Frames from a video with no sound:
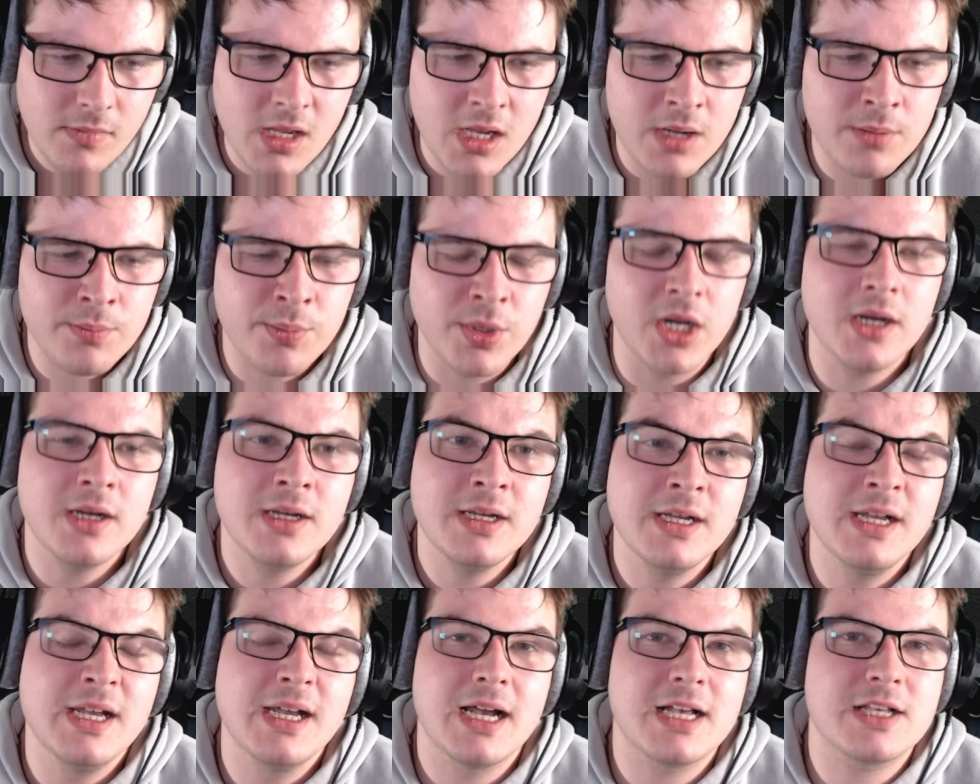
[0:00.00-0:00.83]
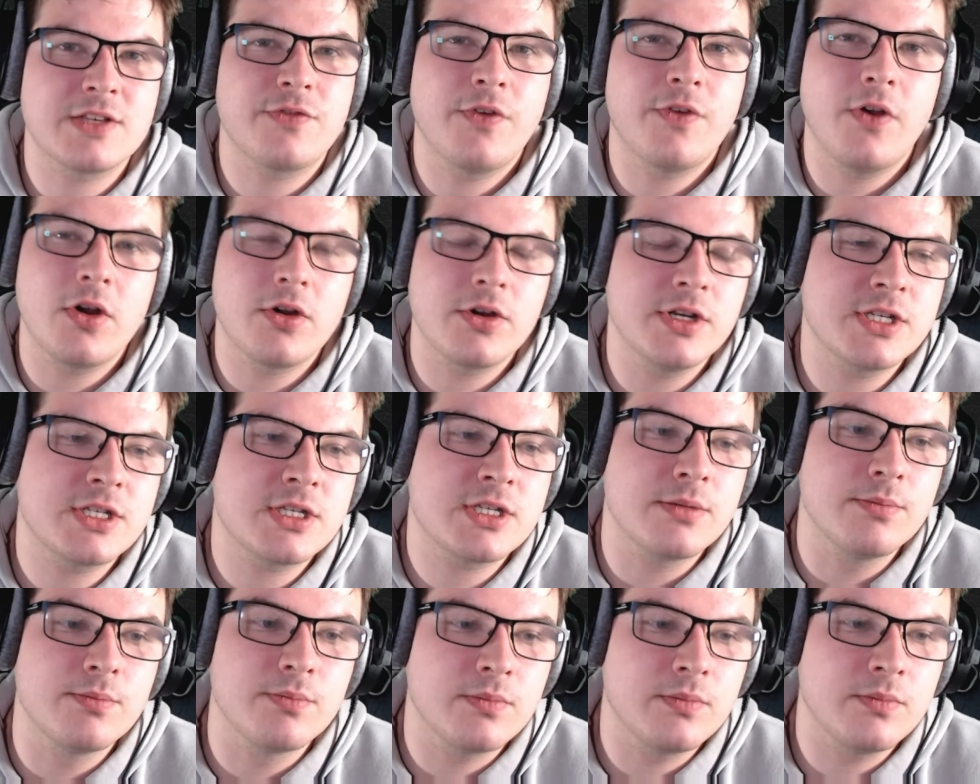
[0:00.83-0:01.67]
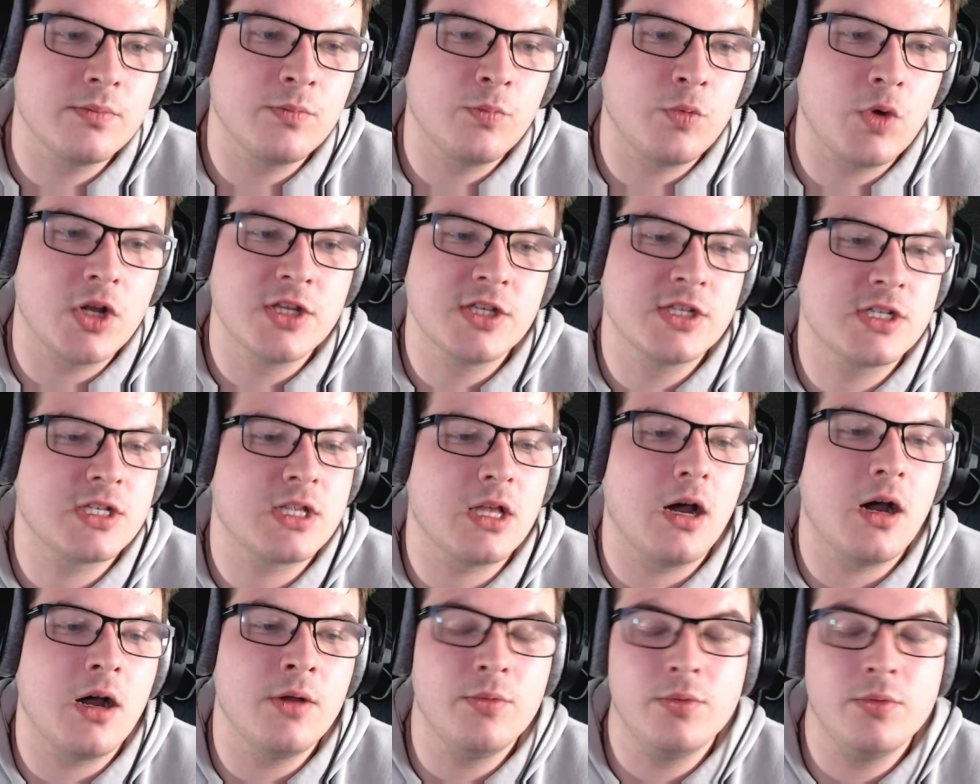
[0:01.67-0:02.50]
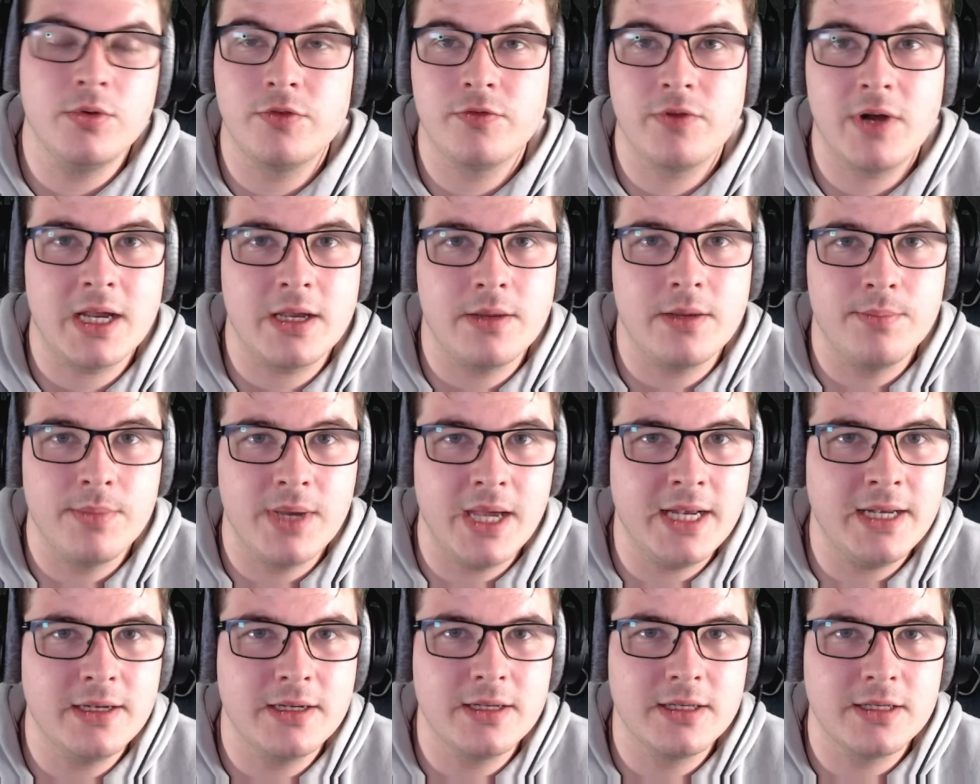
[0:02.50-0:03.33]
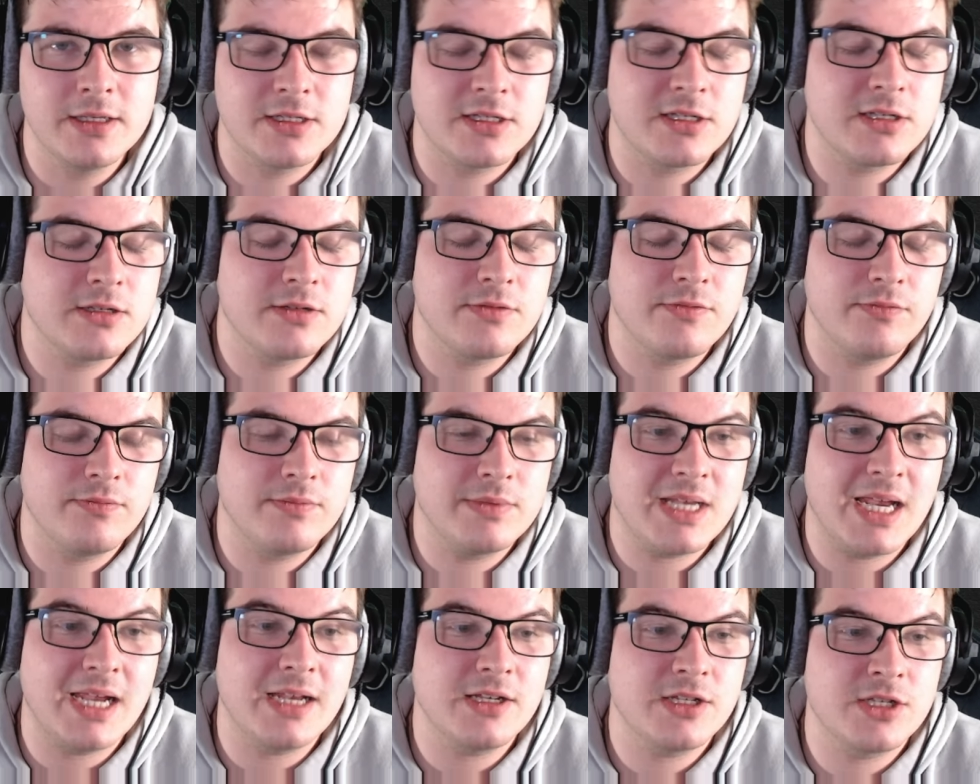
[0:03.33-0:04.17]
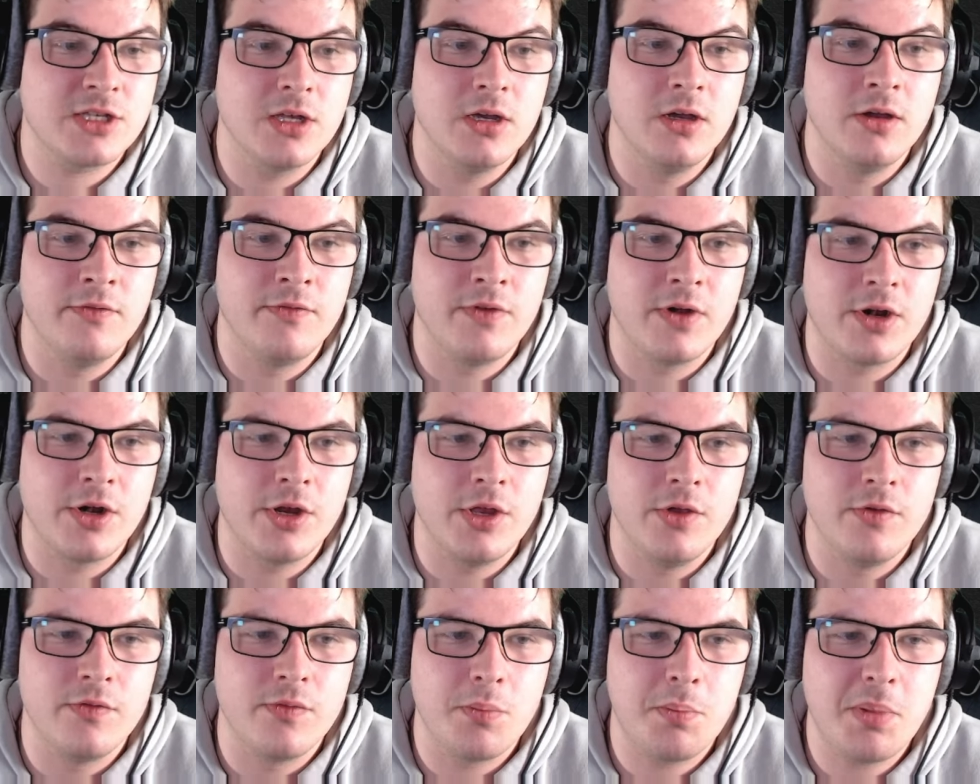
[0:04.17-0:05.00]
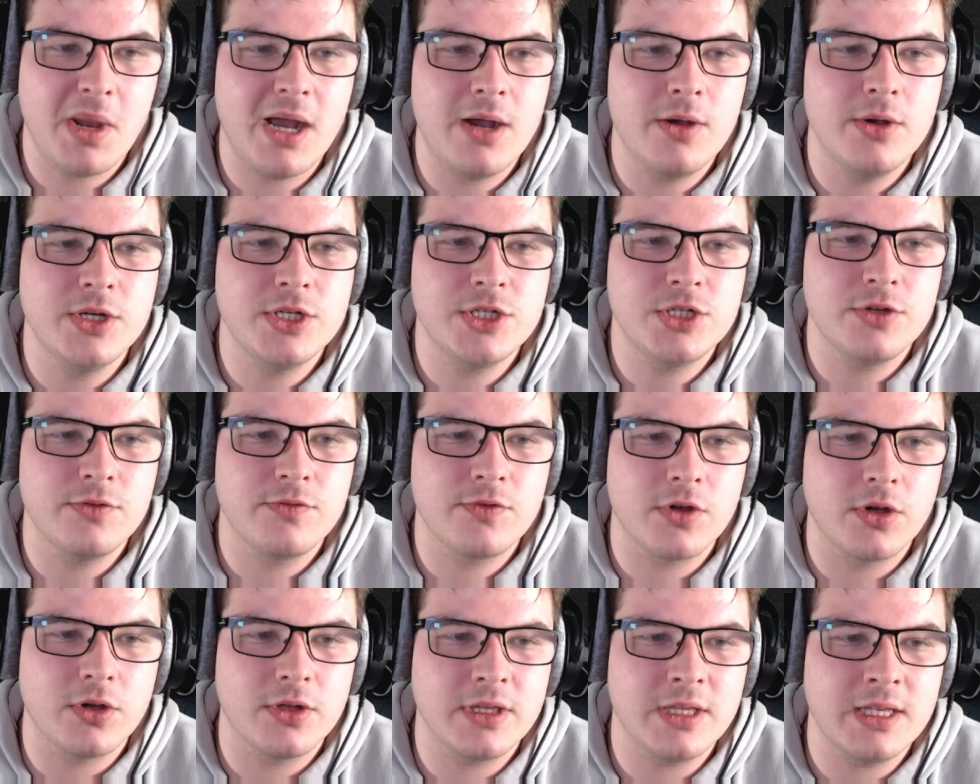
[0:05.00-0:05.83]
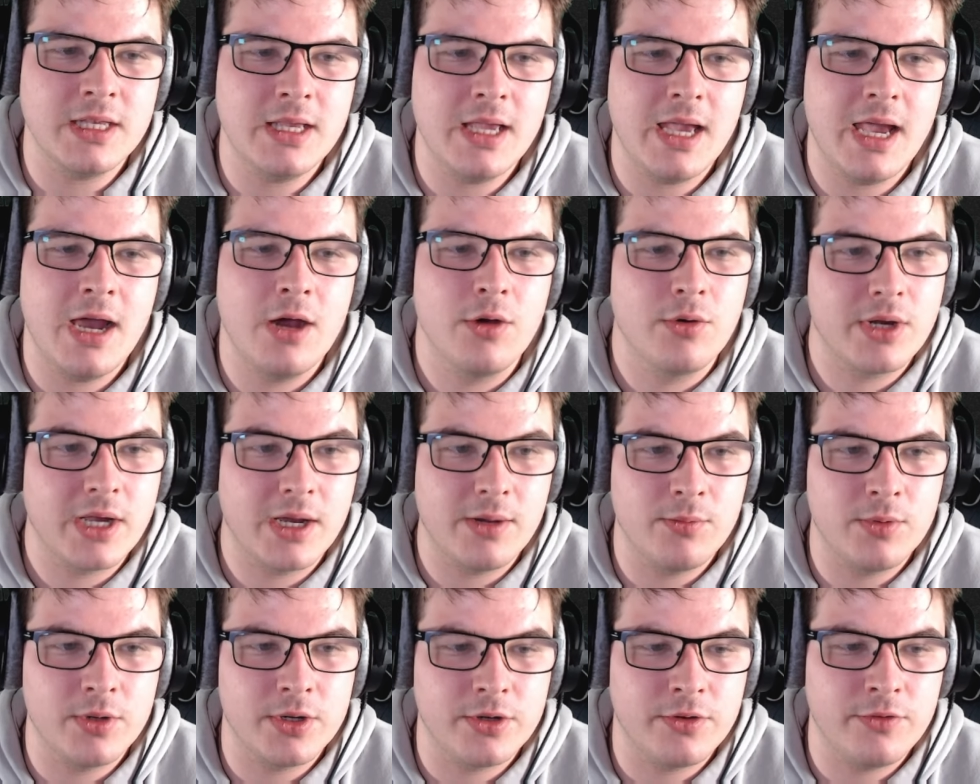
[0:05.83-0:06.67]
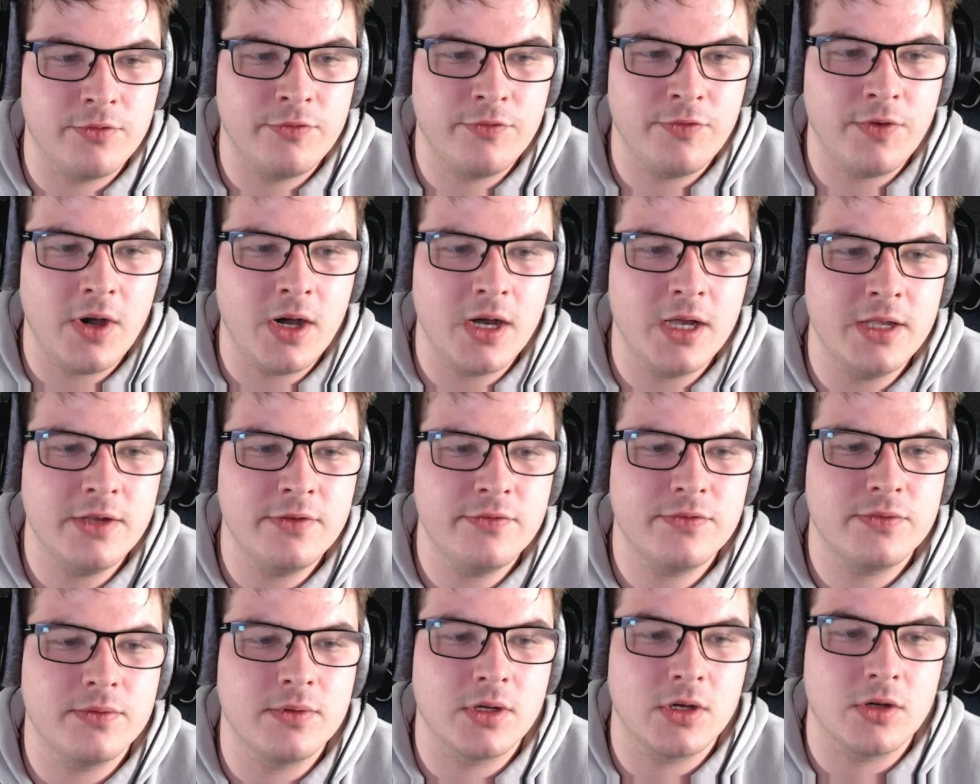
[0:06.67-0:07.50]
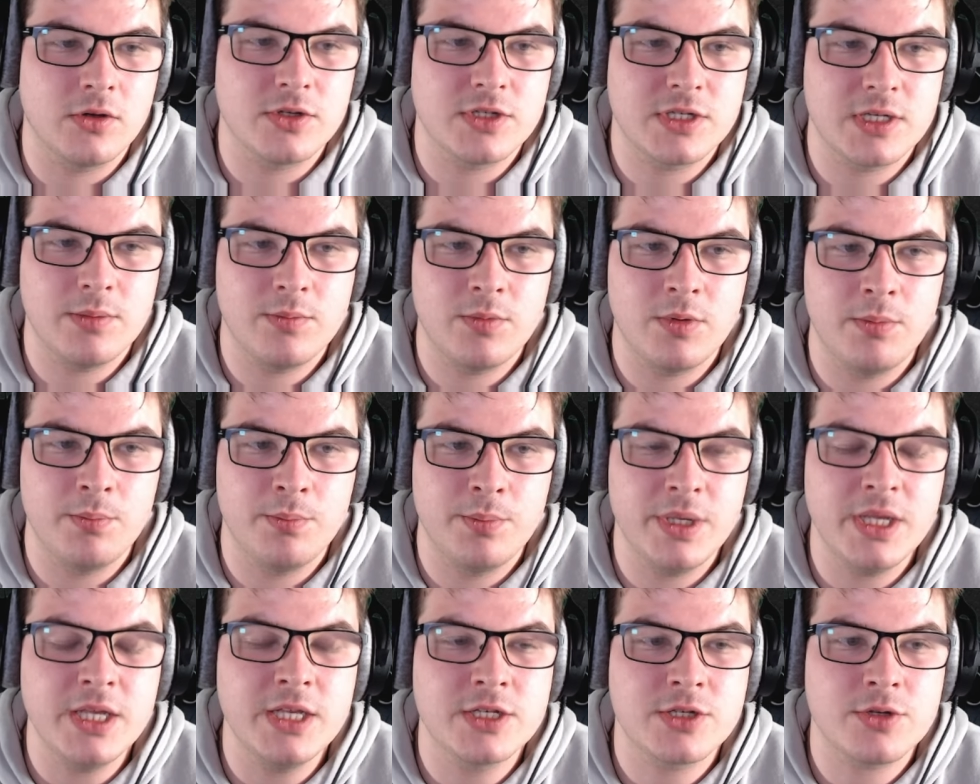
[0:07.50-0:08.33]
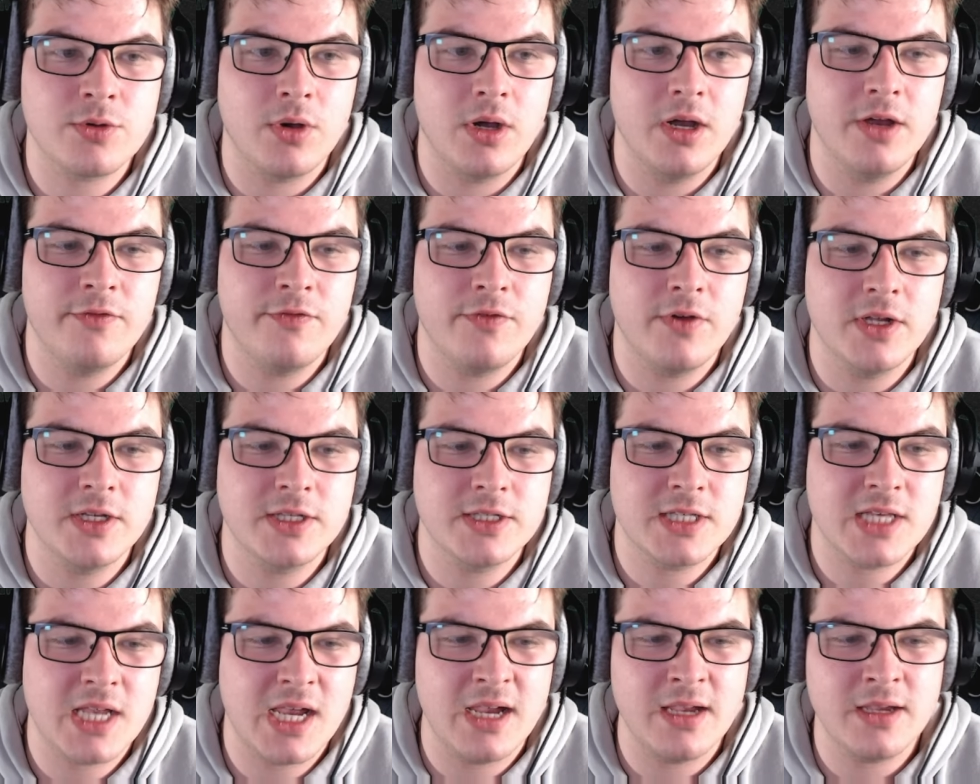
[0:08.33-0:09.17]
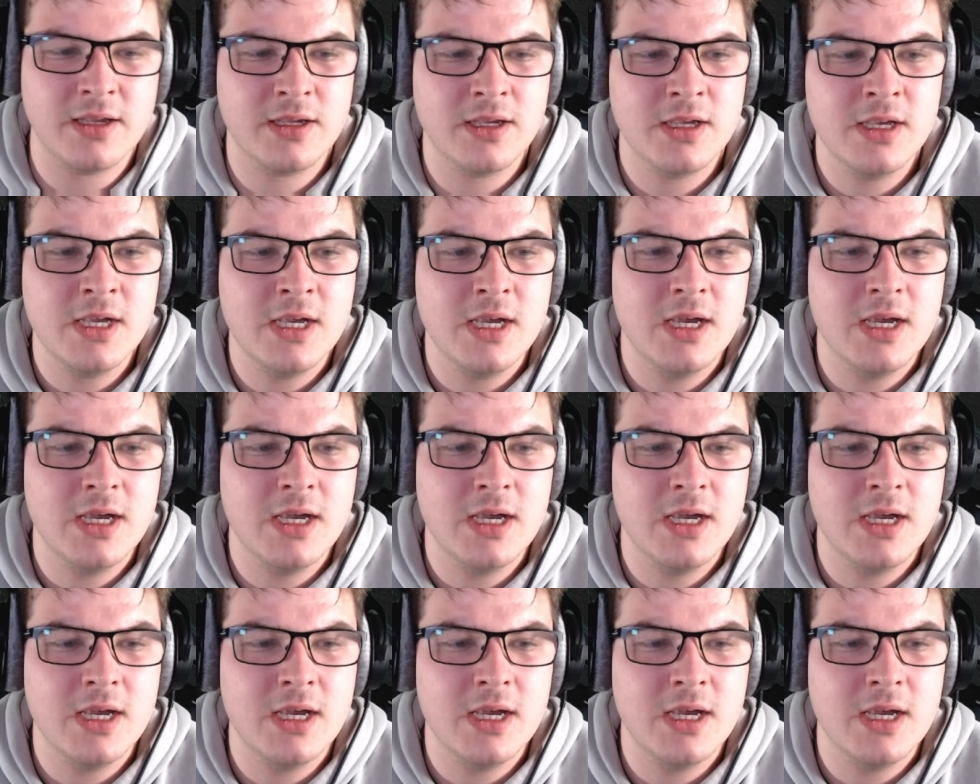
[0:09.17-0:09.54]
But as far as some ones that I would recommend as tanks that are very overpowered, you've got the Hellcat 105, the Concept 1B is quite a fun tank.